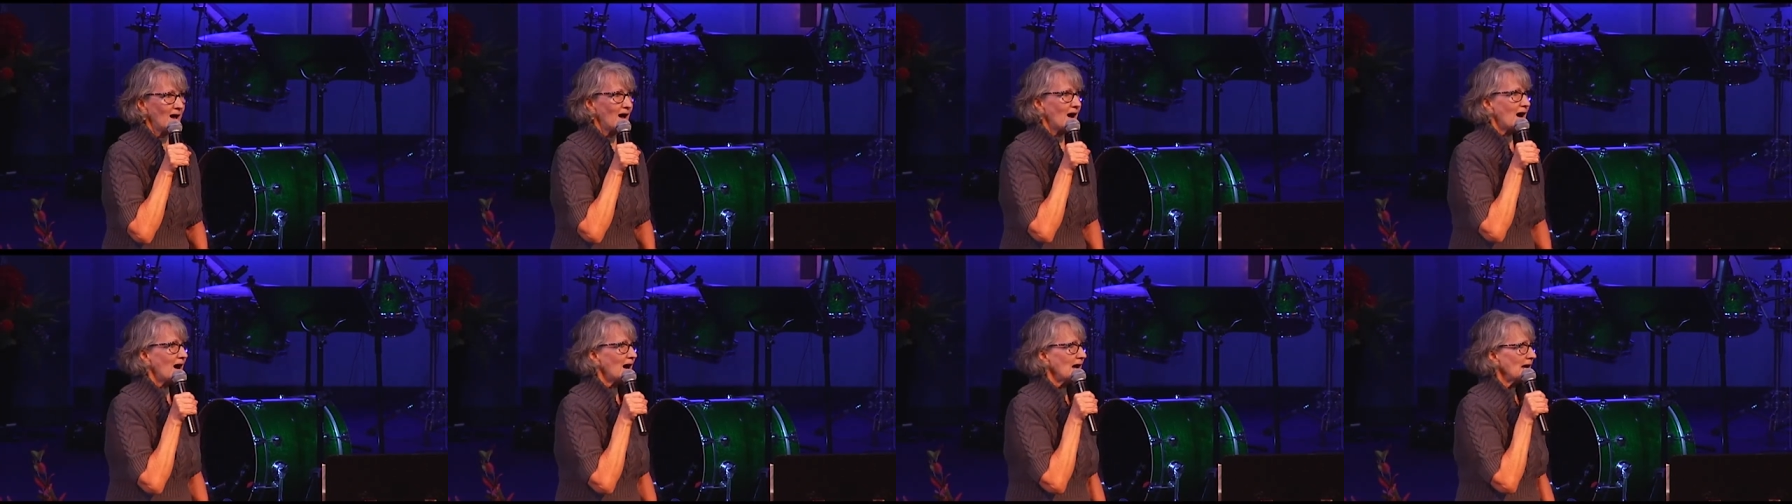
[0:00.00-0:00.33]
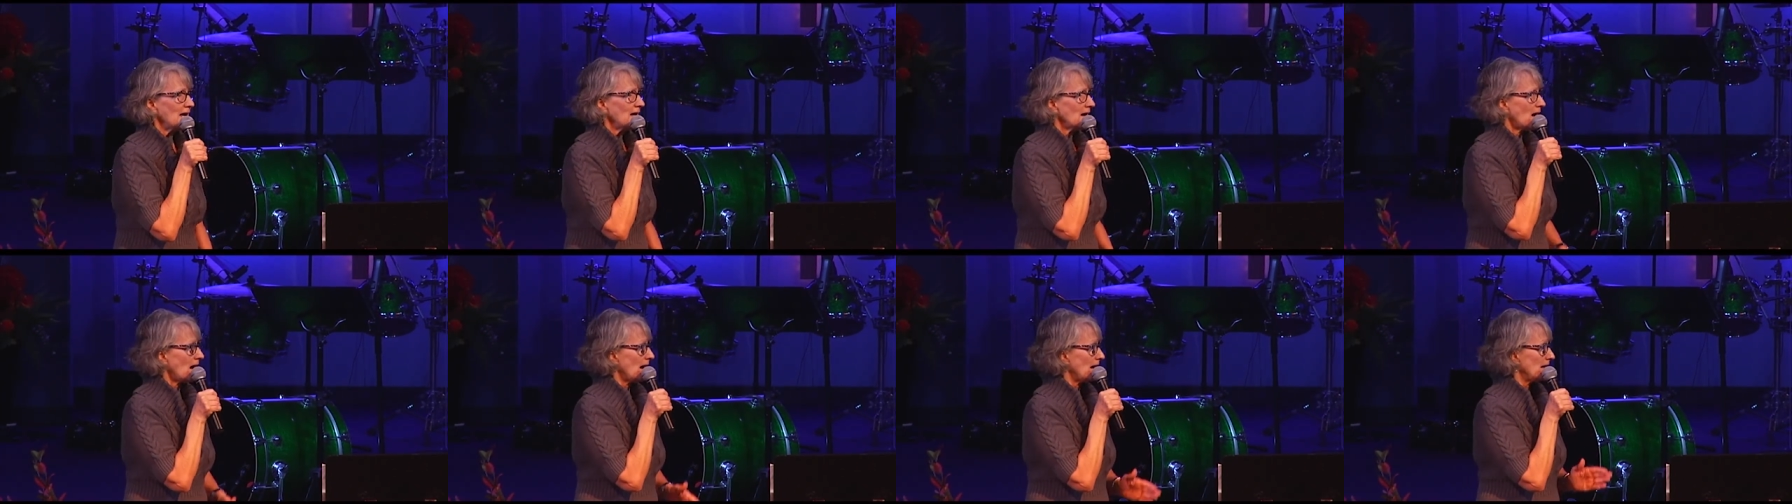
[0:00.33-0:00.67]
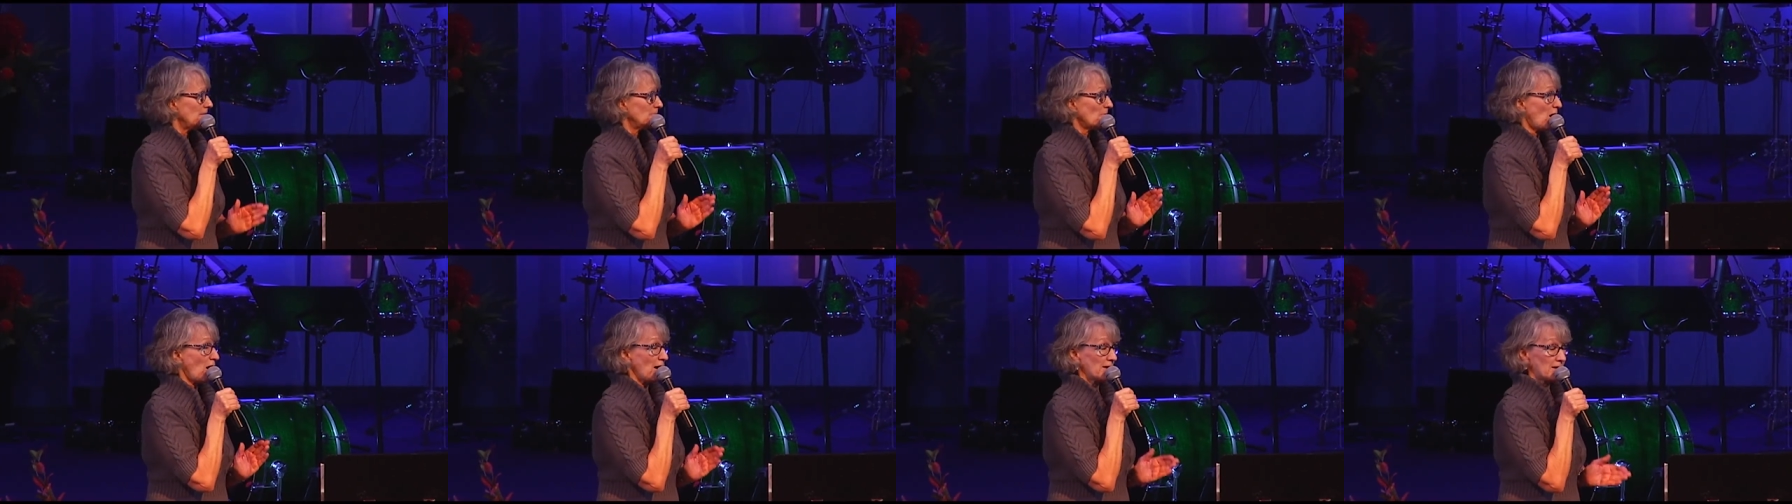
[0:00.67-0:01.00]

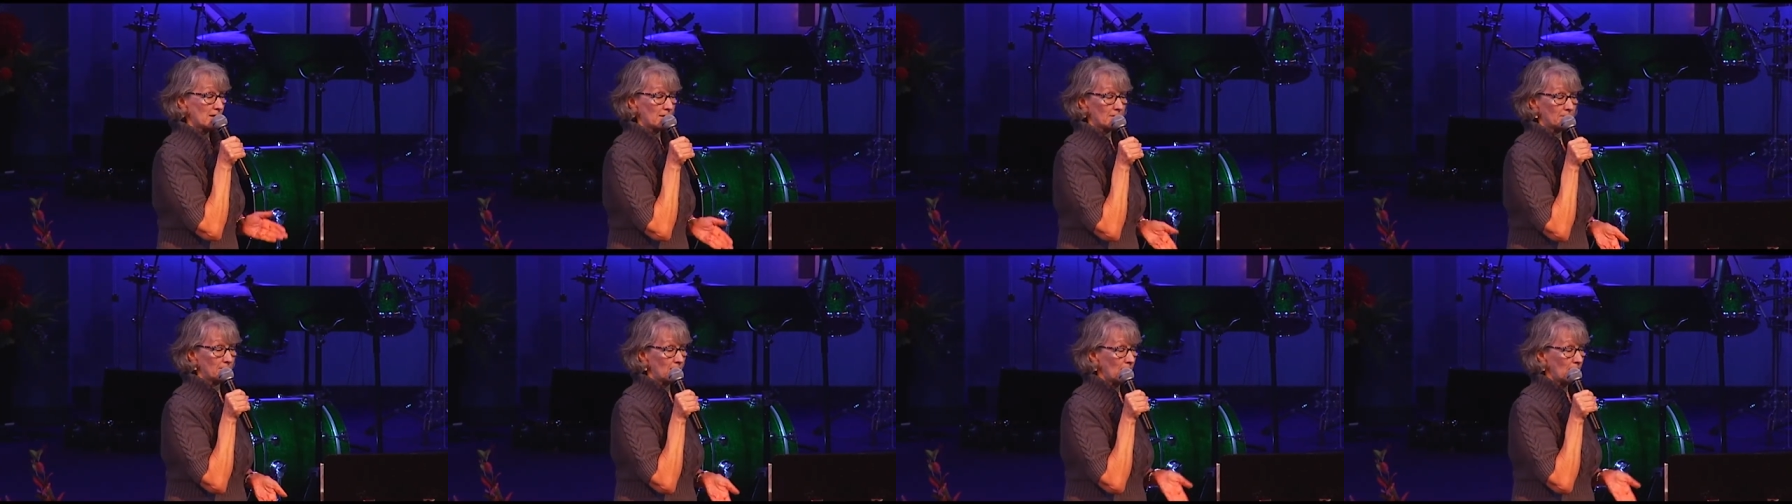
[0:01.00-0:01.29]
I'm on